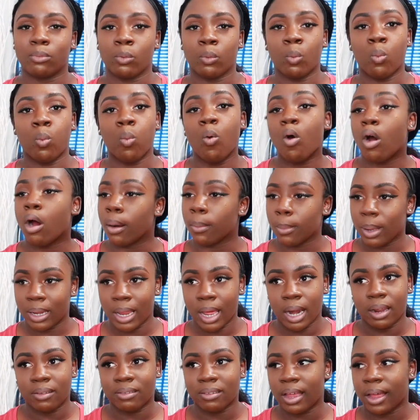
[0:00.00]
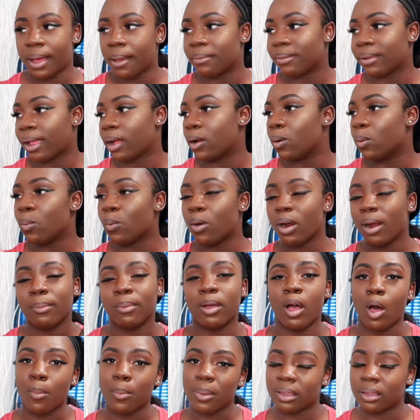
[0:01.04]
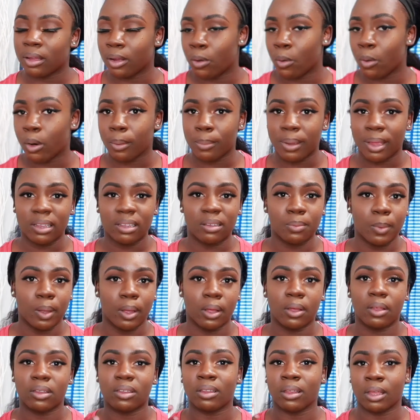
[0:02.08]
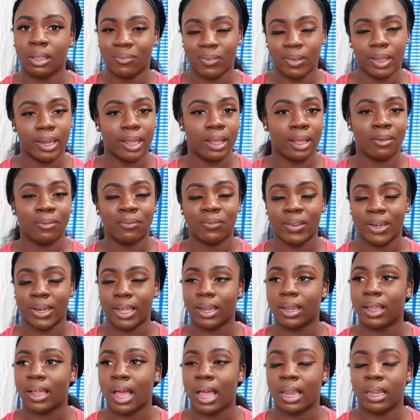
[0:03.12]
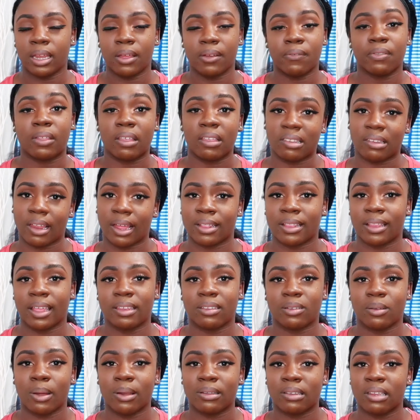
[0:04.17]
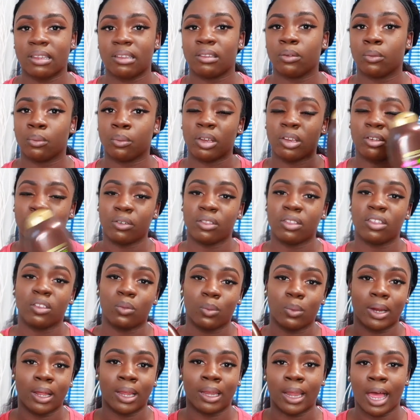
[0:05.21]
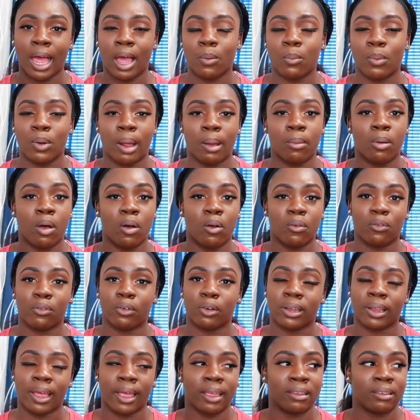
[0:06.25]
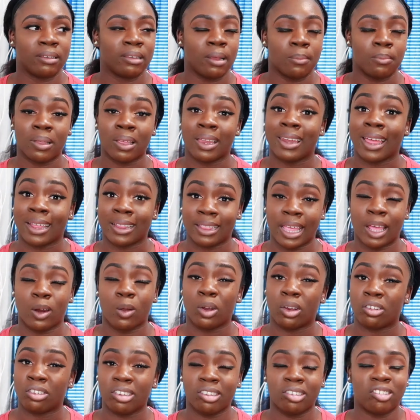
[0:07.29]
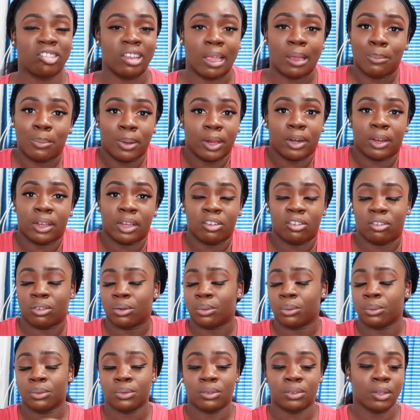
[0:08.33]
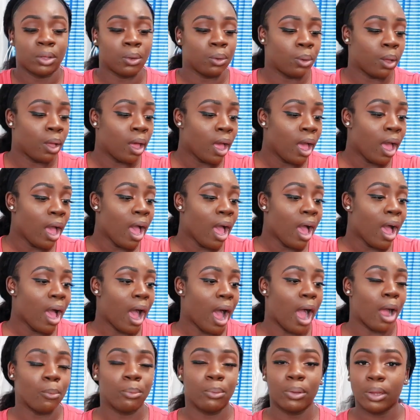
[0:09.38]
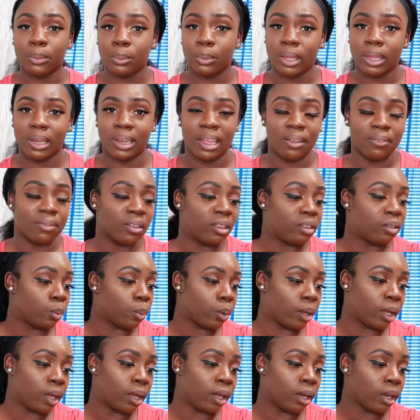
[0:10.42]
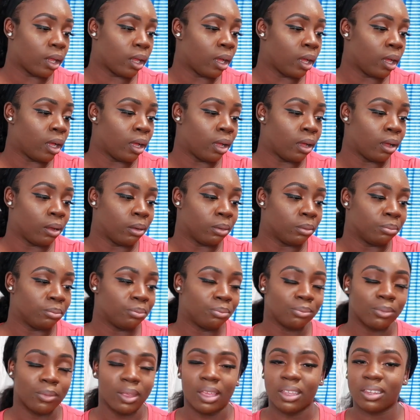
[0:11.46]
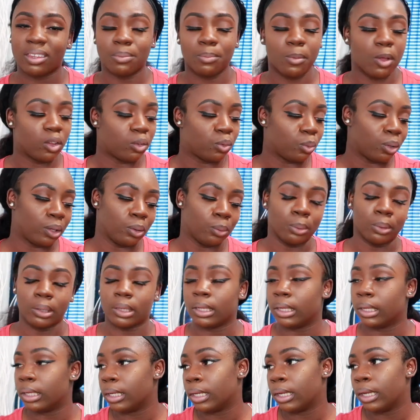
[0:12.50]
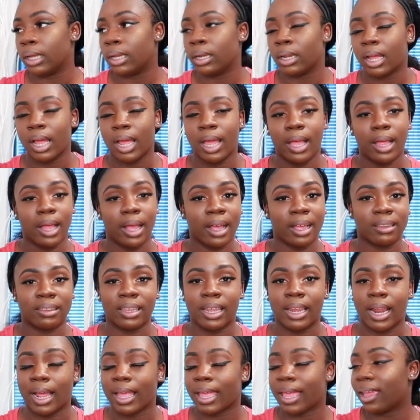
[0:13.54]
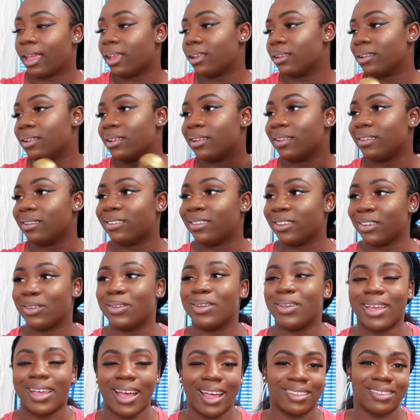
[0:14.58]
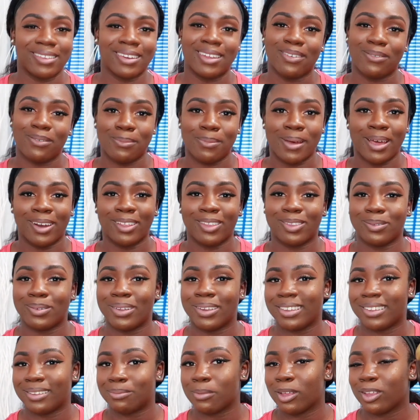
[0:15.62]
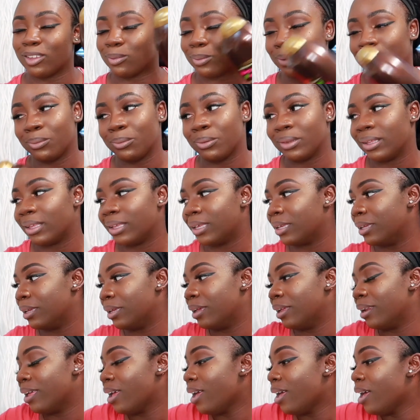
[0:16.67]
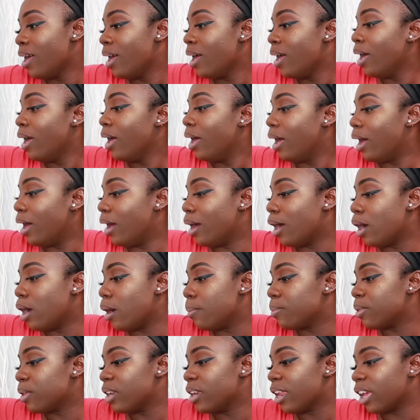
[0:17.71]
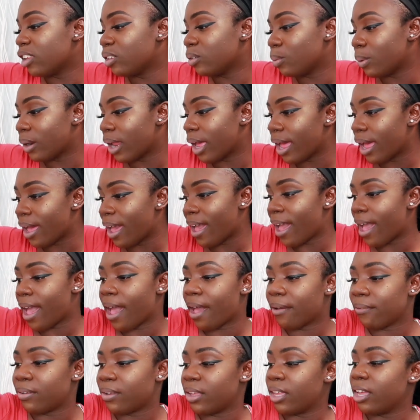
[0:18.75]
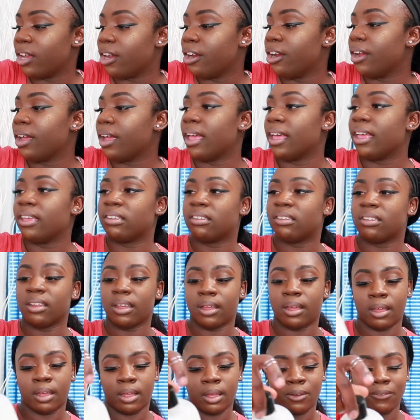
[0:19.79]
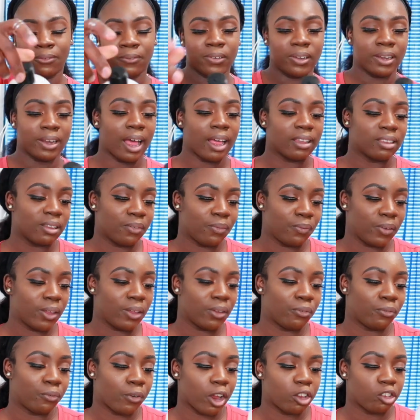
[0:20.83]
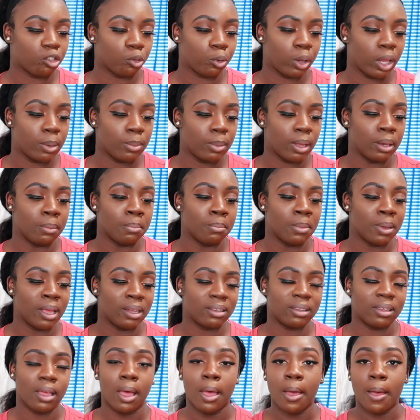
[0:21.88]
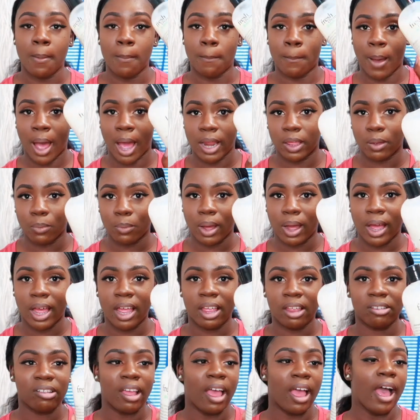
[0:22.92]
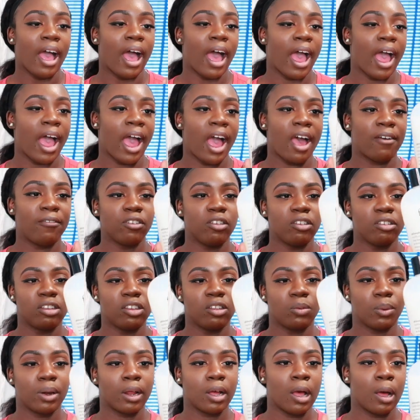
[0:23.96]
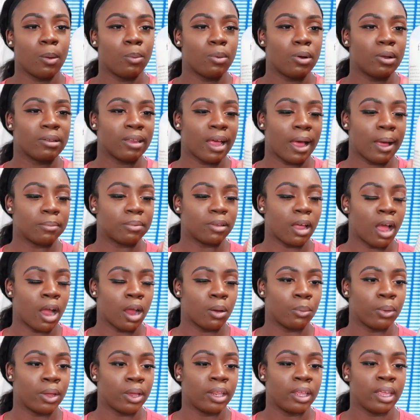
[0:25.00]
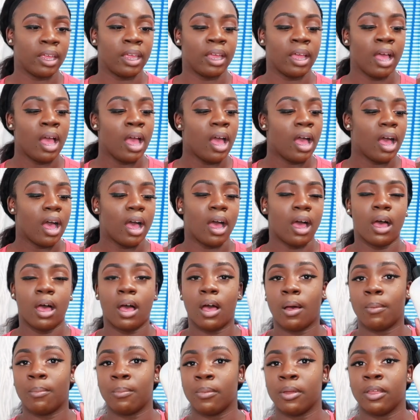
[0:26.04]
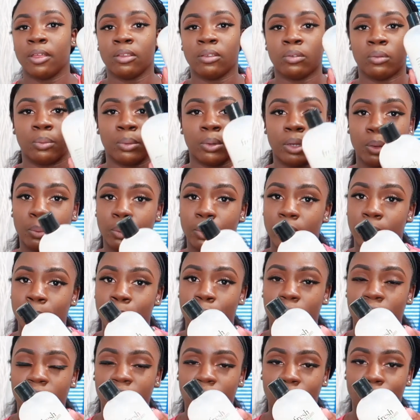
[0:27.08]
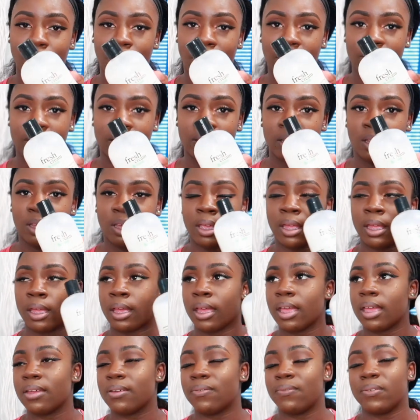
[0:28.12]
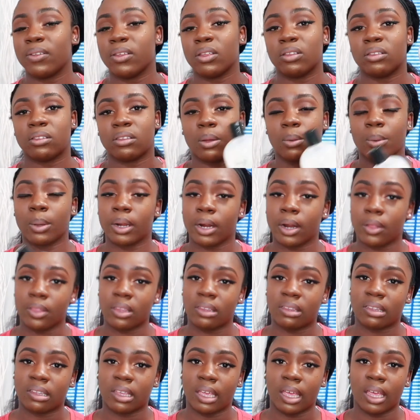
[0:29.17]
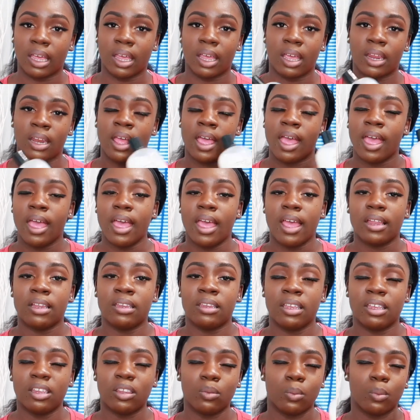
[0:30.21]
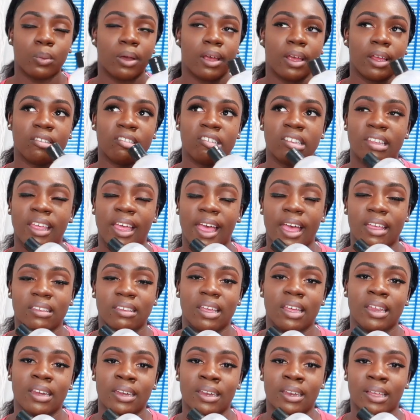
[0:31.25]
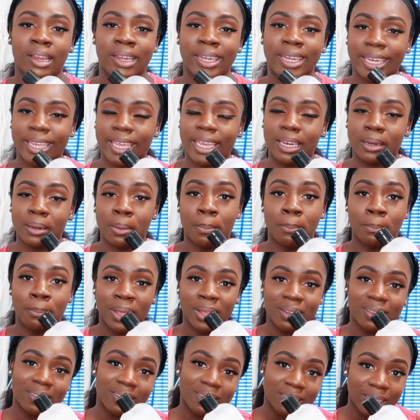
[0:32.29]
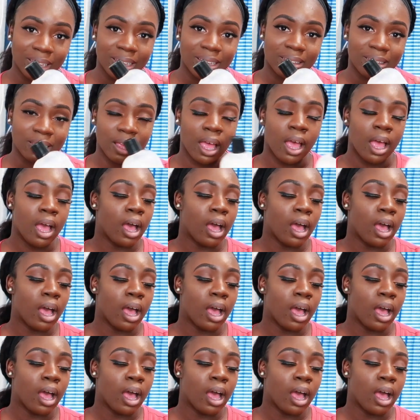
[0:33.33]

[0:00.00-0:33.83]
warm a lot of times like a warm gourmet, gourmet smells vanilla vanilla i love things like that so i tend to reach for this one a lot when i'm going for like something like that or just shea butter in general so i really really love this one um it smells really really good like i said i can't tell you guys enough about this one it smells really really good um the next one i have here is the philosophy fresh cream and mint body wash i have used this one a couple of times already um, it's really, really moisturizing. It feels so good on the skin. This one just has a clean mint scent.